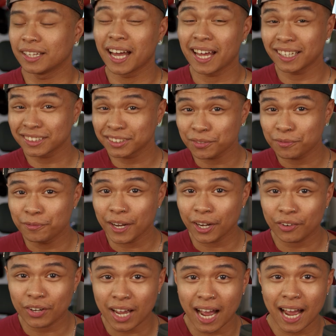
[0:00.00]
That is a
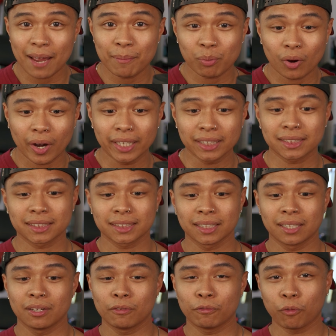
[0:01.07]
very high price
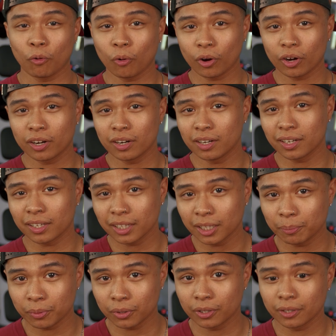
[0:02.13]
for a
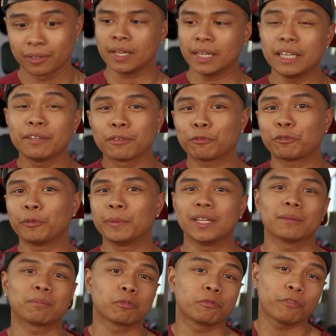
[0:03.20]
clipper. Even for me,
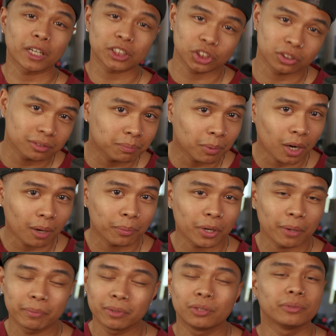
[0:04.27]
a professional barber,
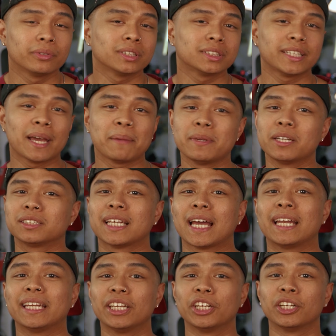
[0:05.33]
I've been doing this damn near
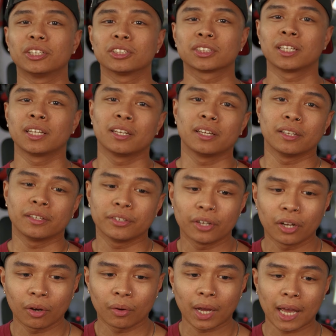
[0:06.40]
10 years. You
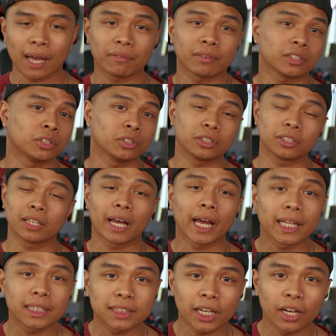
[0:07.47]
know, I have a good
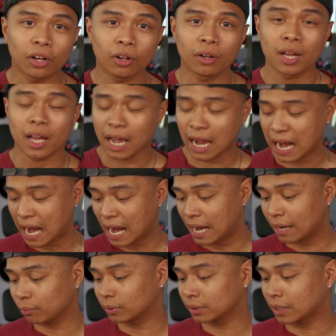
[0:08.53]
clientele.
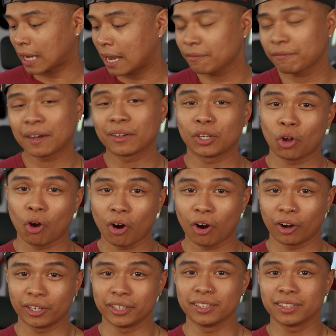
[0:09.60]
I found it
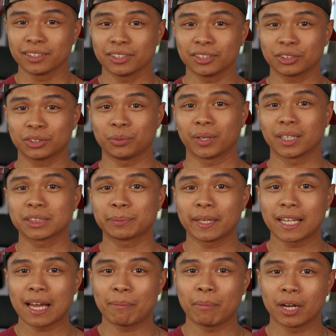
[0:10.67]
hard to want to
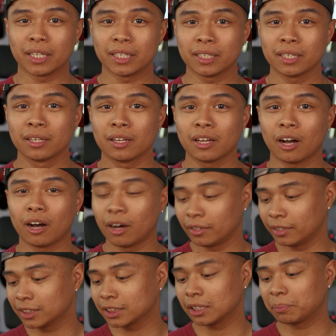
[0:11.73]
spend that money on
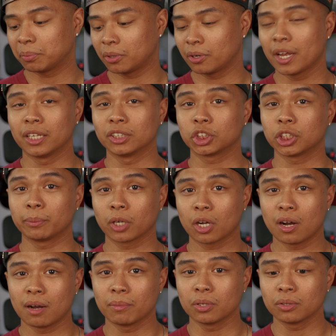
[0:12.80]
this clipper and trimmer
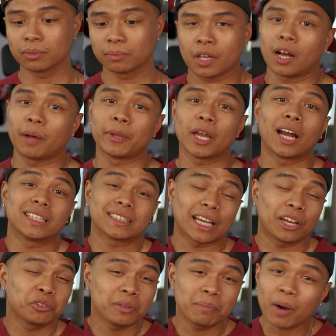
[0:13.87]
combo. I'll be honest, I
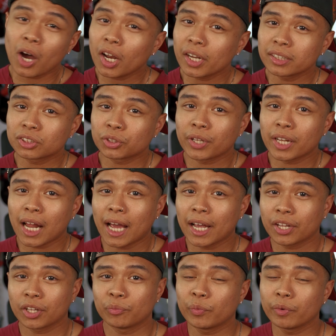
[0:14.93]
only bought it so that I
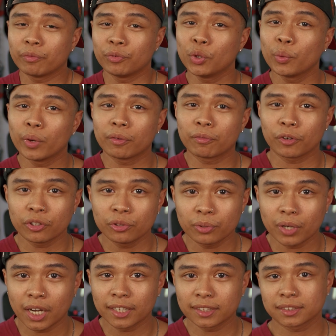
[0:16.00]
can review it for you
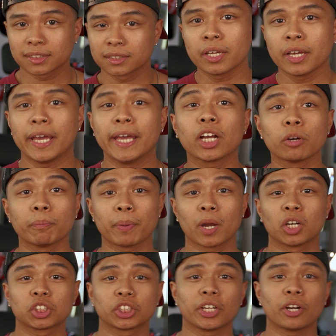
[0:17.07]
guys. In
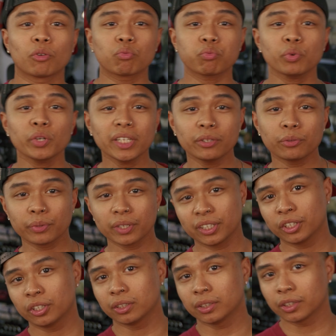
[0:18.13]
comparison, a really, really
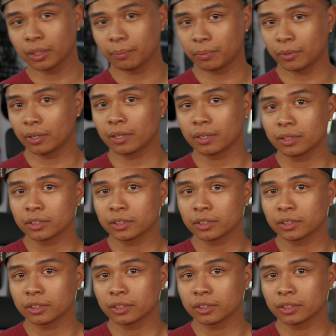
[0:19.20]
good clipper.